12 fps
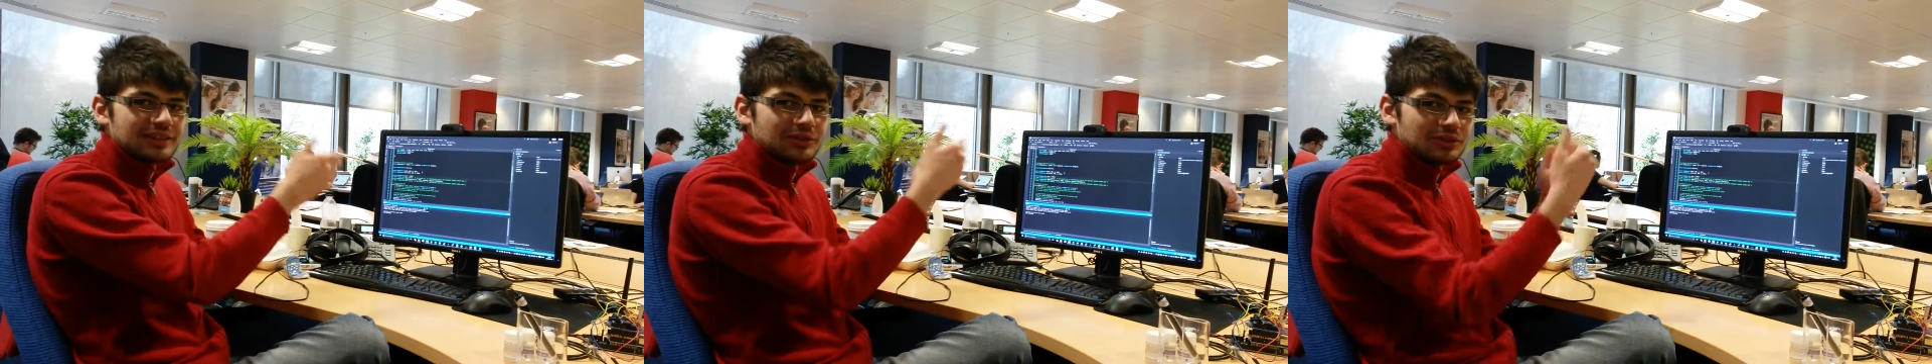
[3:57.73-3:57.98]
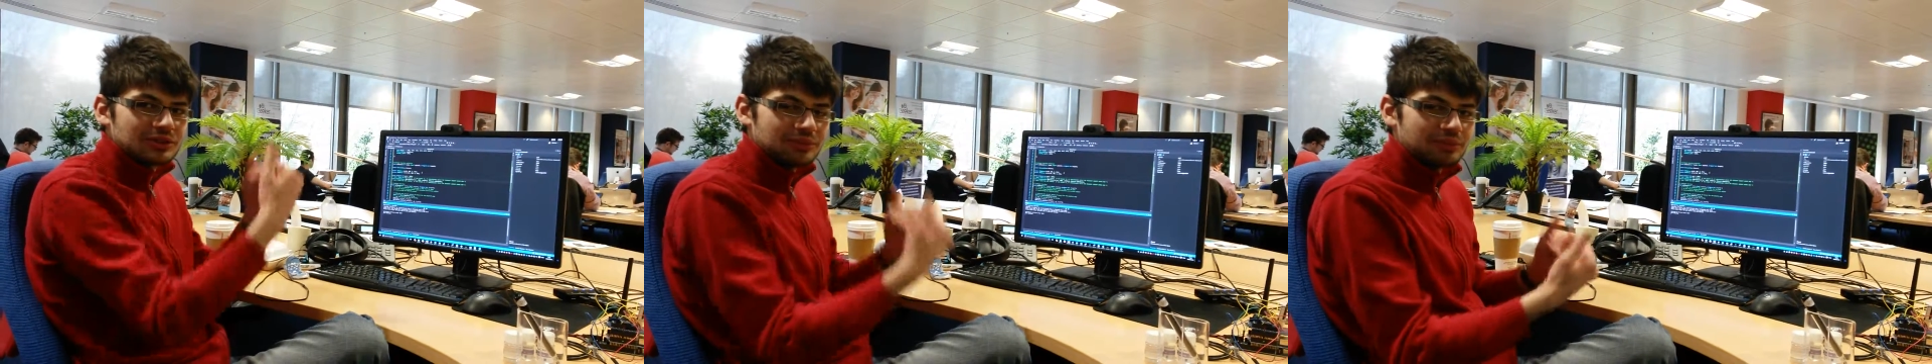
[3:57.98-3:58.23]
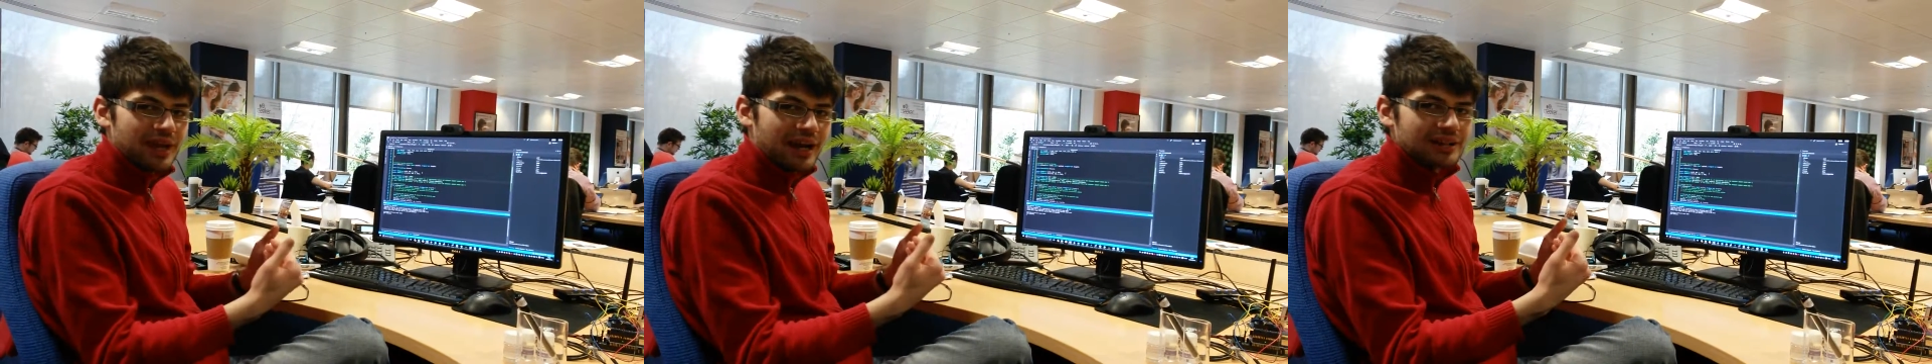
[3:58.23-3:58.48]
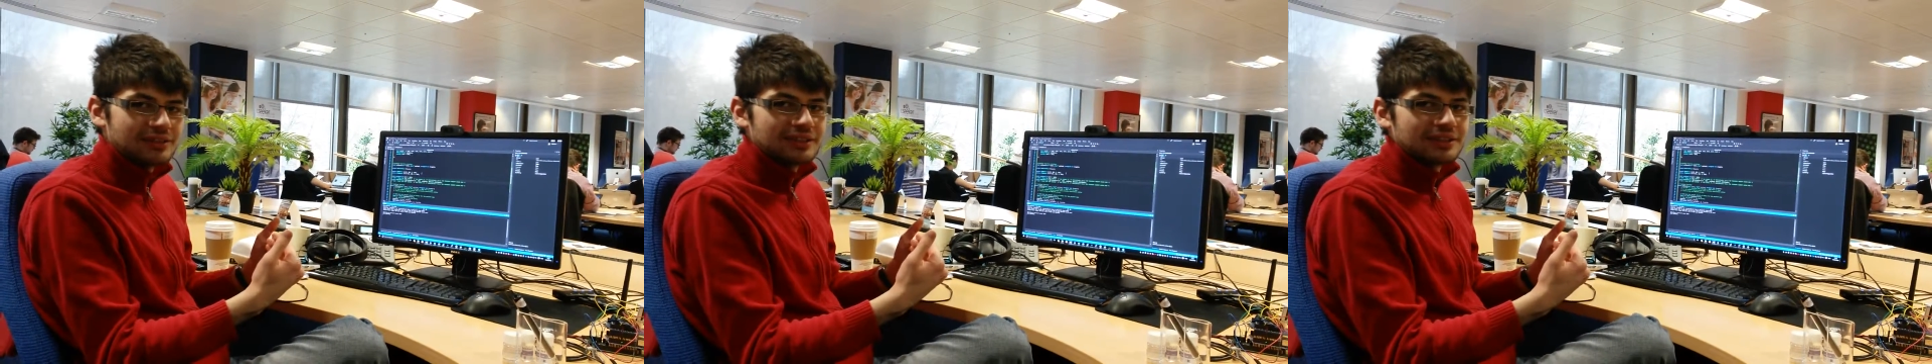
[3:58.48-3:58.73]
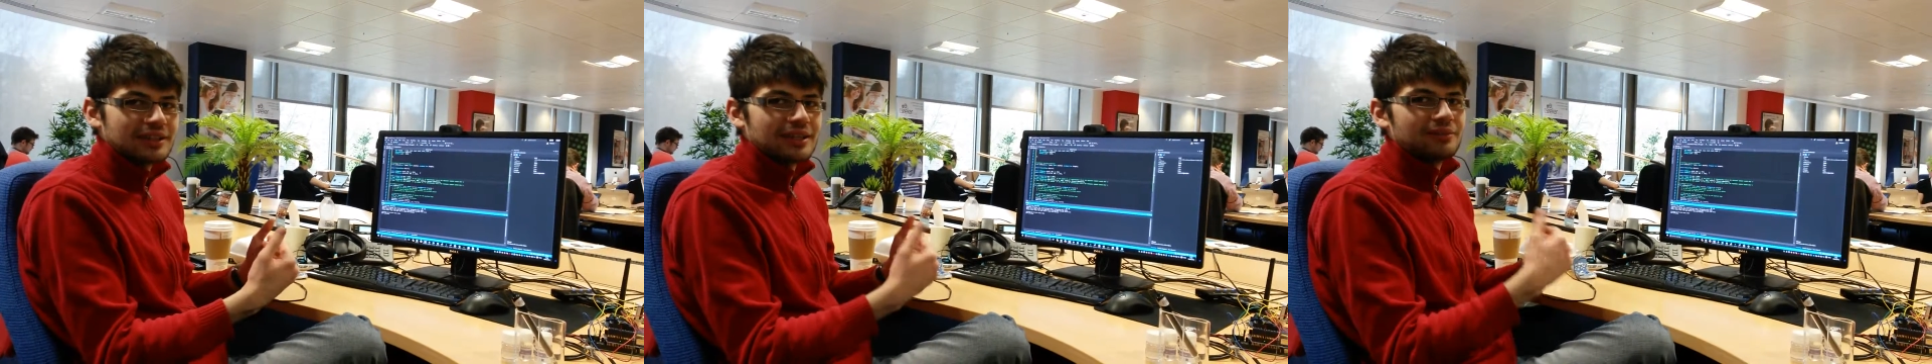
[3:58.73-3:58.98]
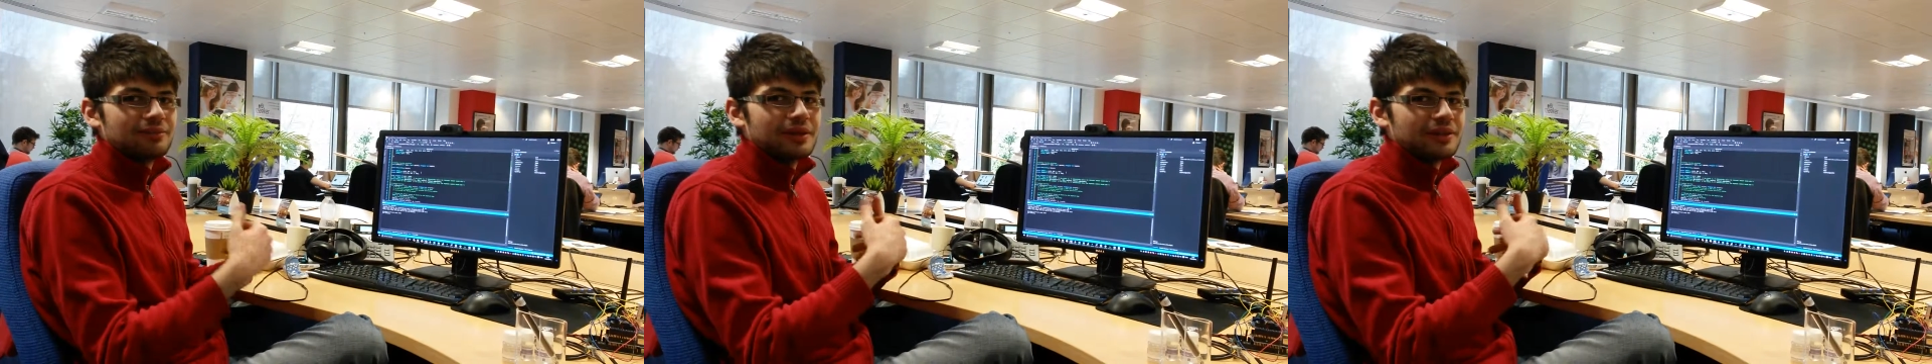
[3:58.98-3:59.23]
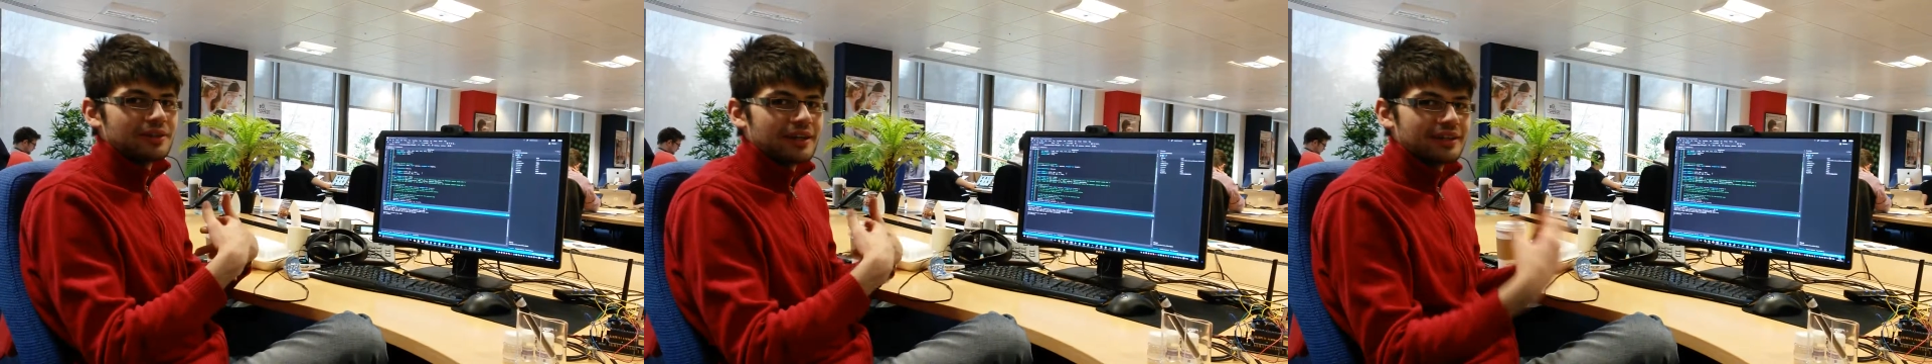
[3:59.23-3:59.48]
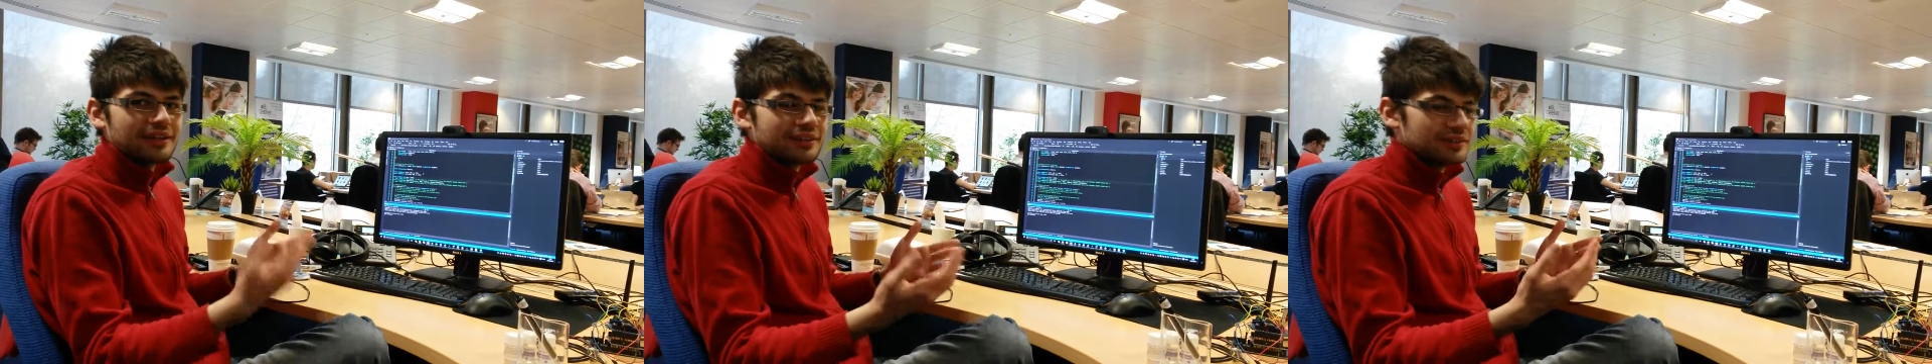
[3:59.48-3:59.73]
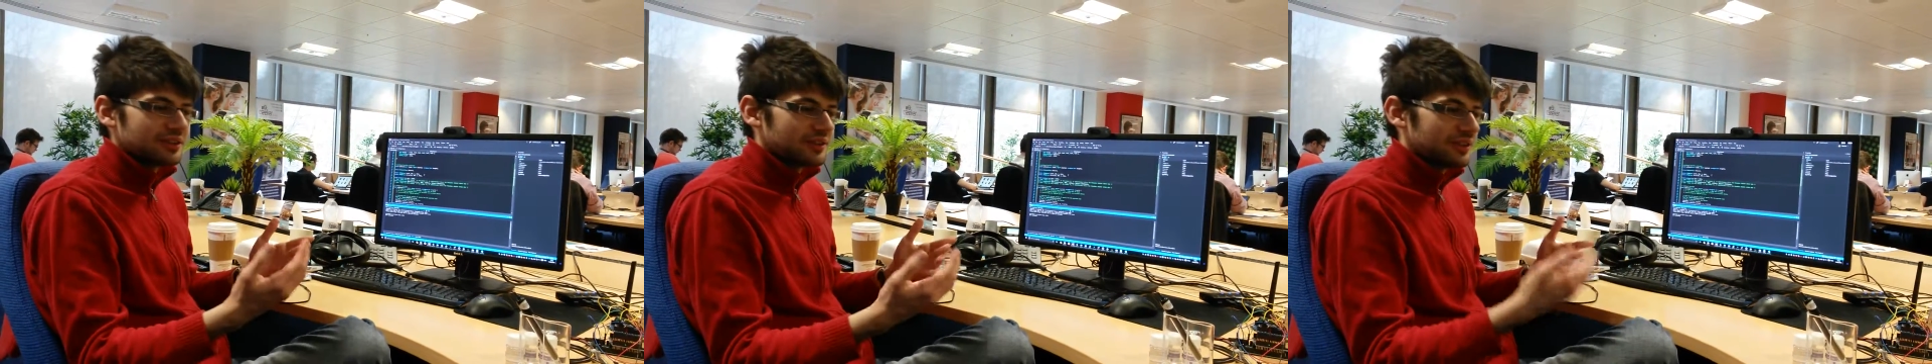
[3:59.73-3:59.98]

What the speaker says: goes back to the time where you had integer